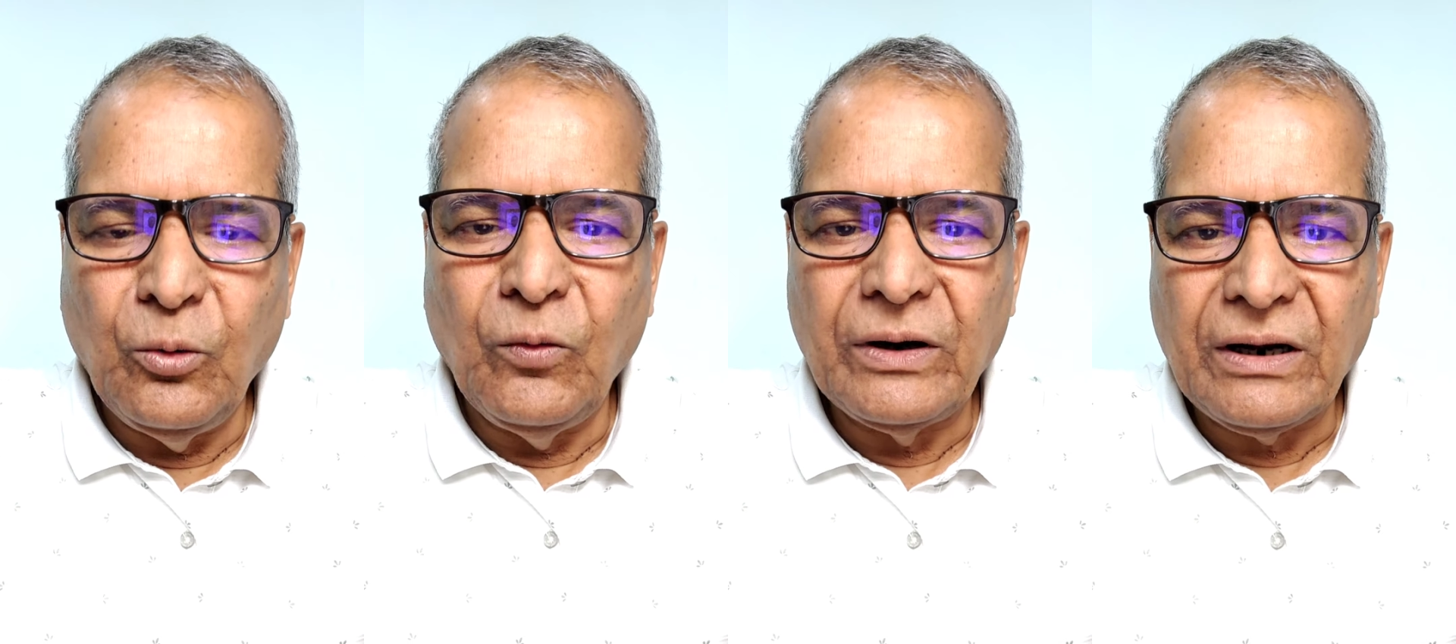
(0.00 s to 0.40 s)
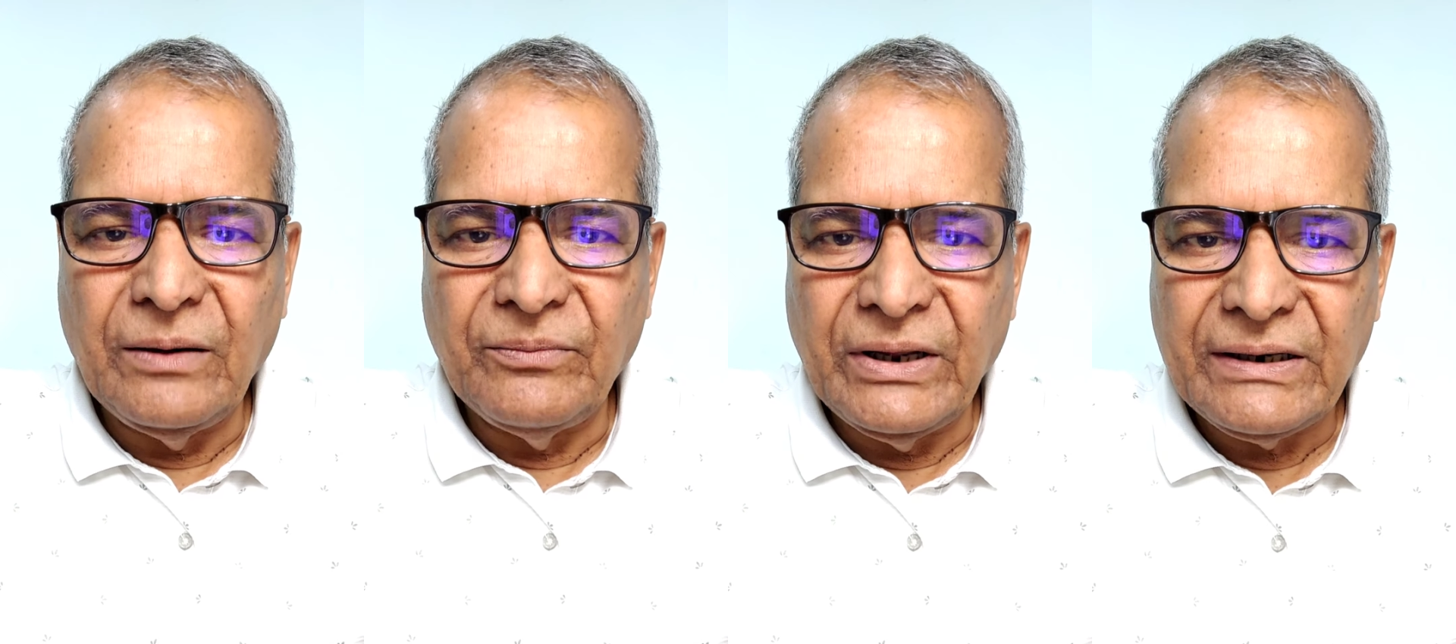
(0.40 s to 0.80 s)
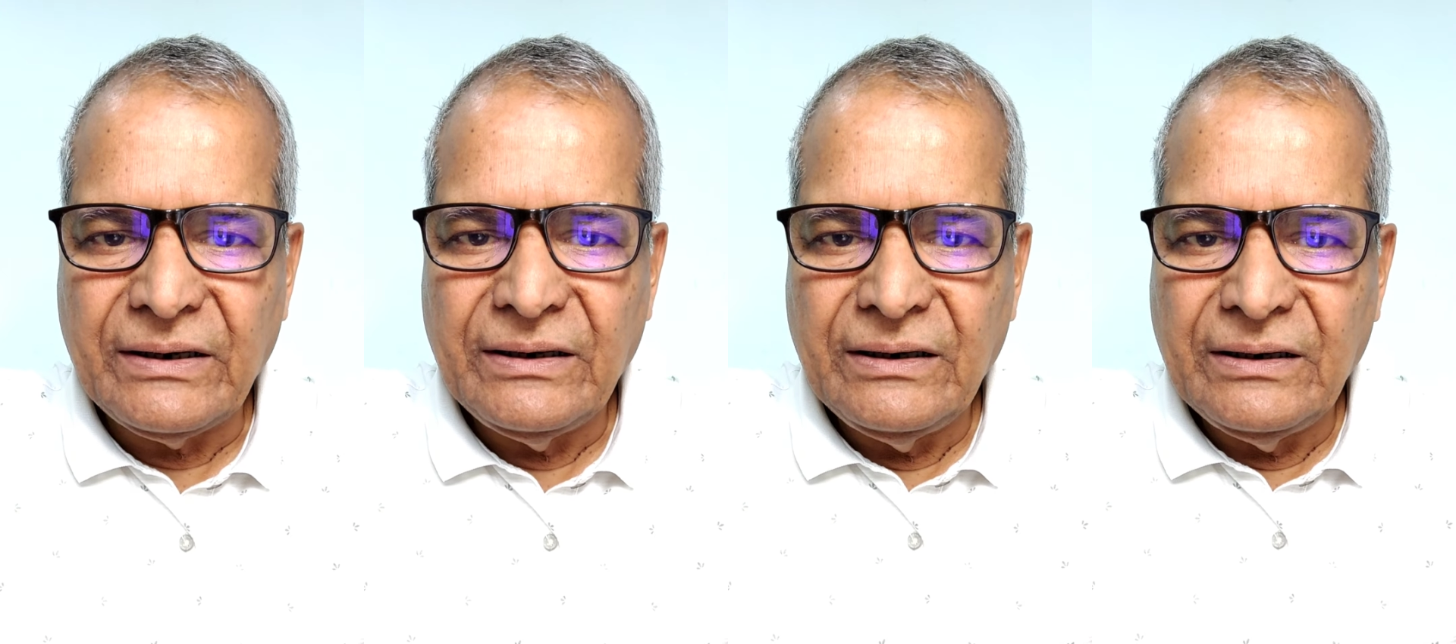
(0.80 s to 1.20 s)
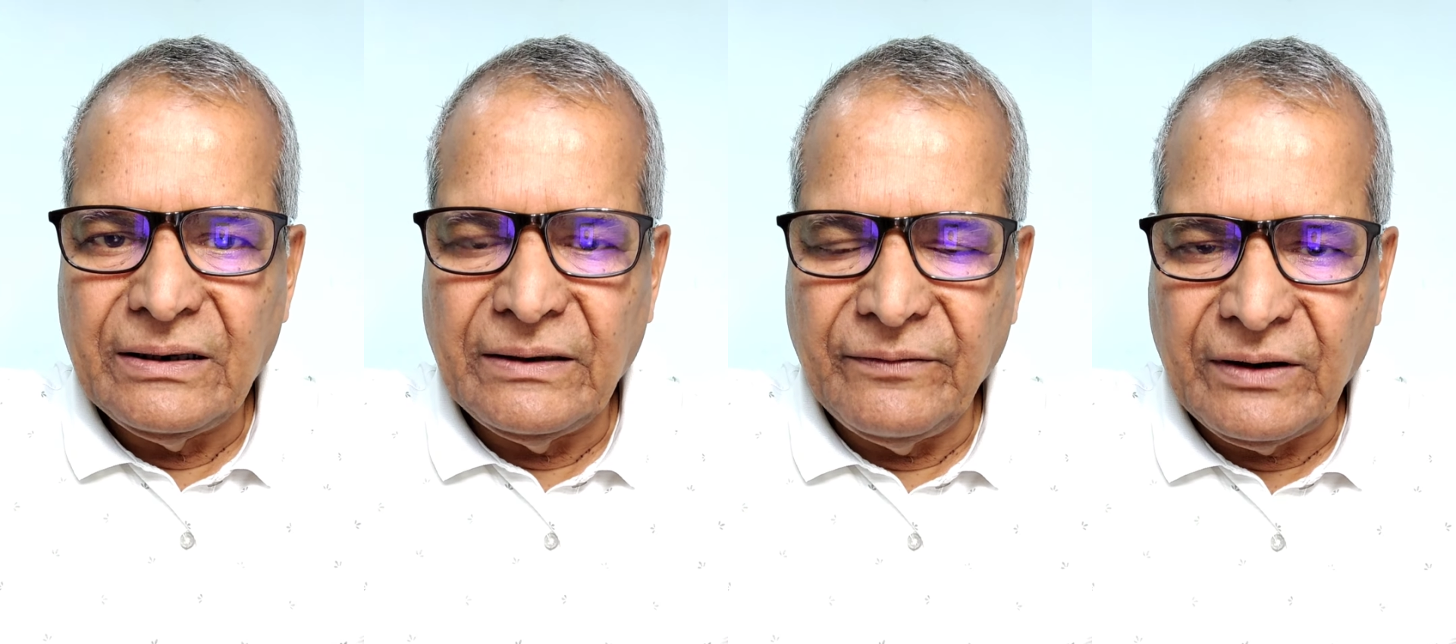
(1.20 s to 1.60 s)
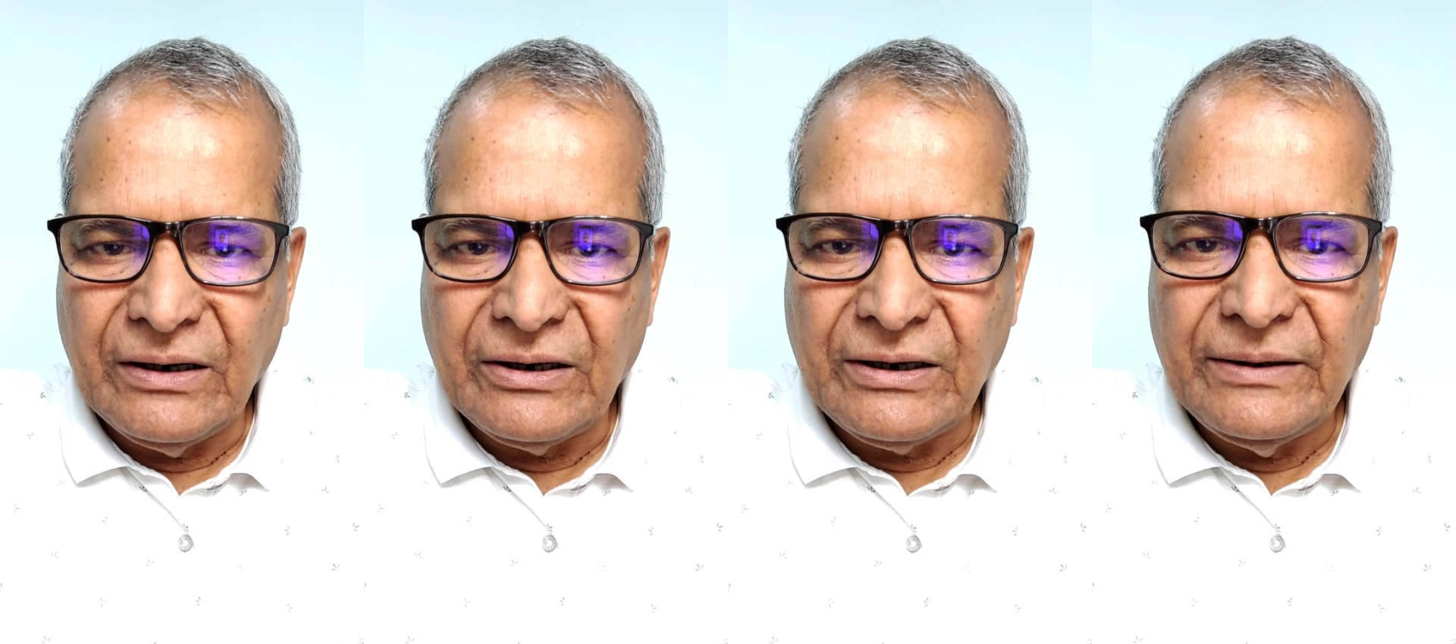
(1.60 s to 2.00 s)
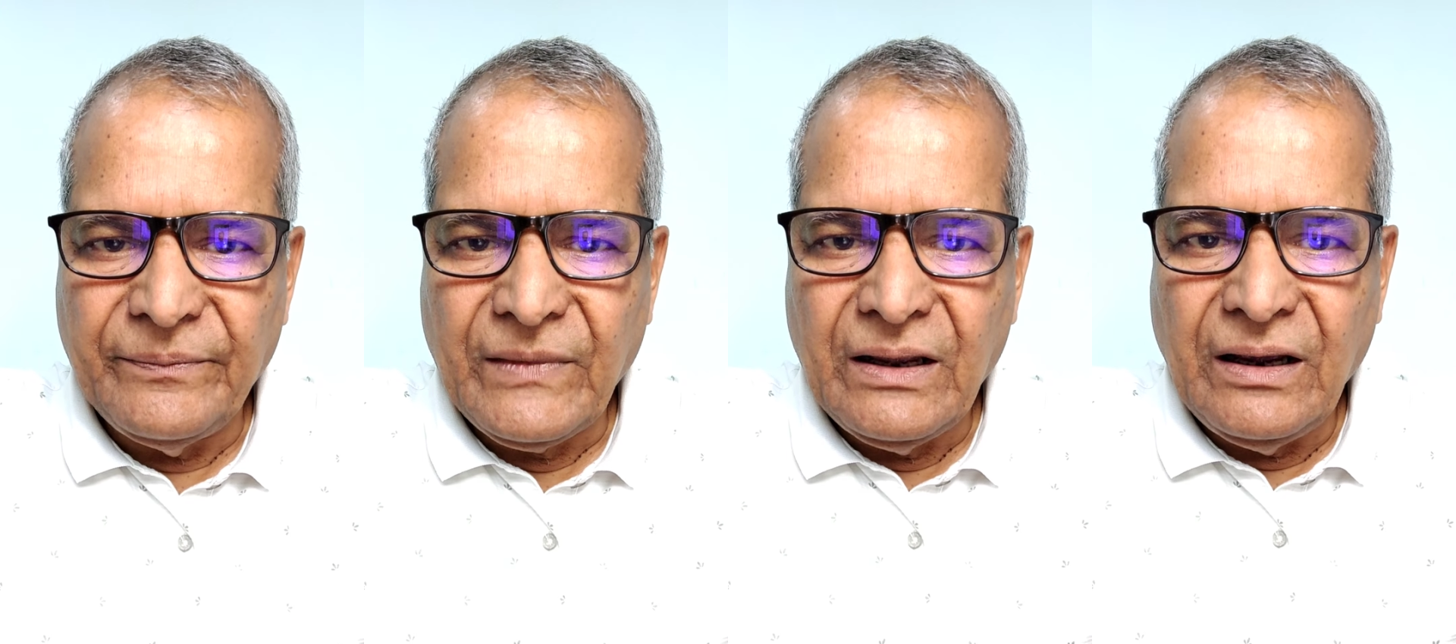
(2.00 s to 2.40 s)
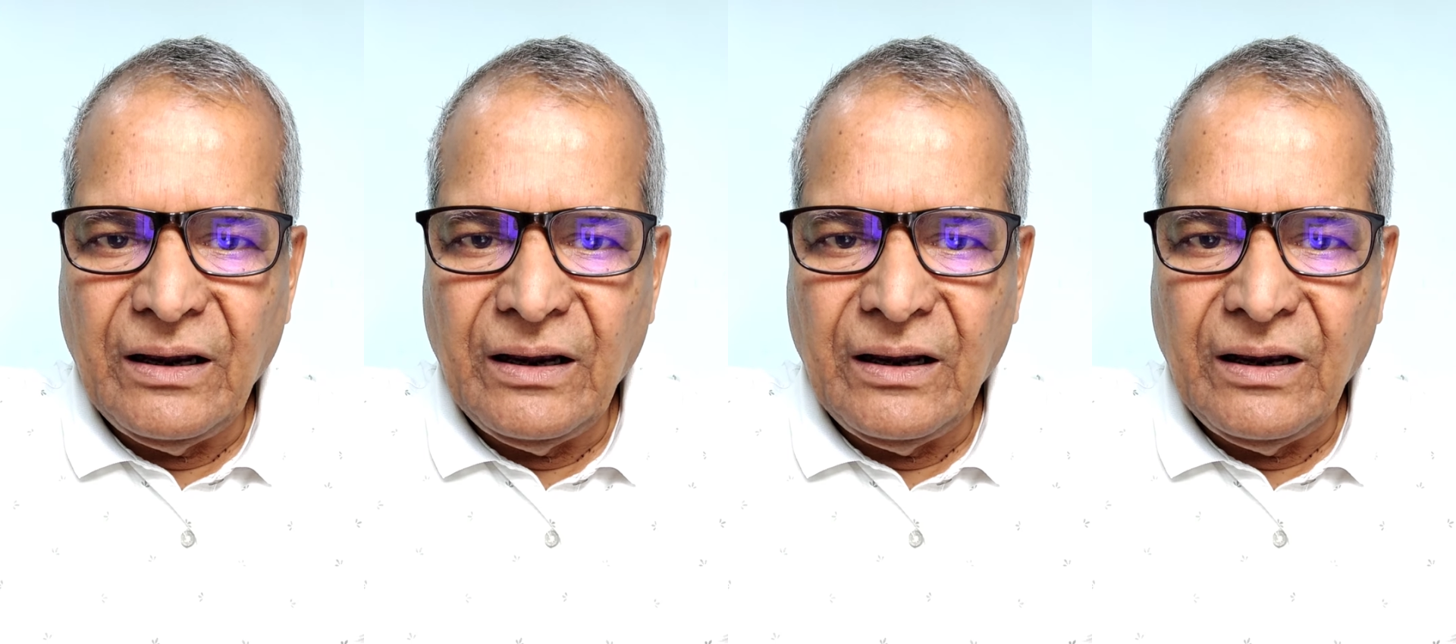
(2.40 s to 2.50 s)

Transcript: overcome that difficulty